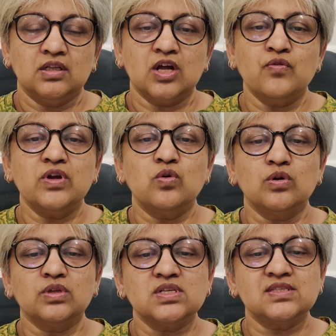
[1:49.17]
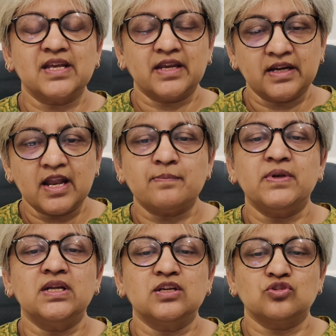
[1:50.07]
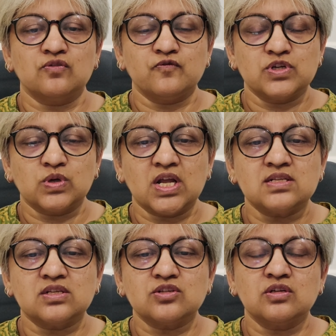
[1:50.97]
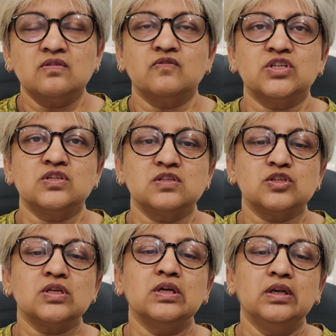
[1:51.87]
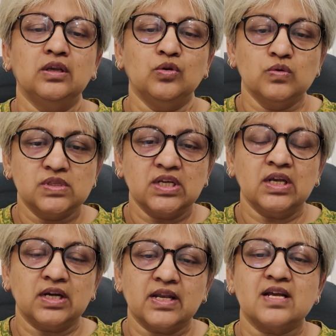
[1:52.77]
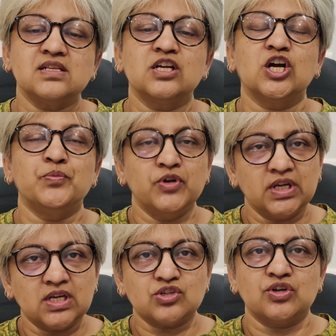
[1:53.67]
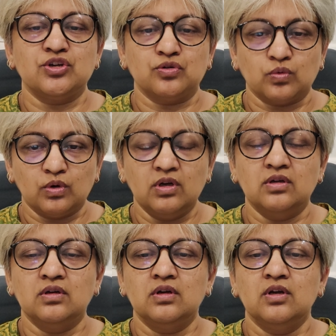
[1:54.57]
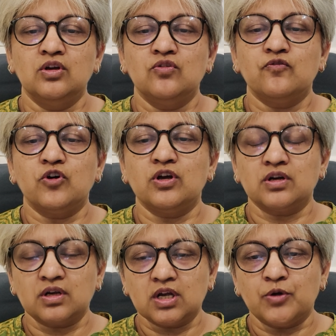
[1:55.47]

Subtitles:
Now we go to the second application of visualization, which is using it as a communication tool for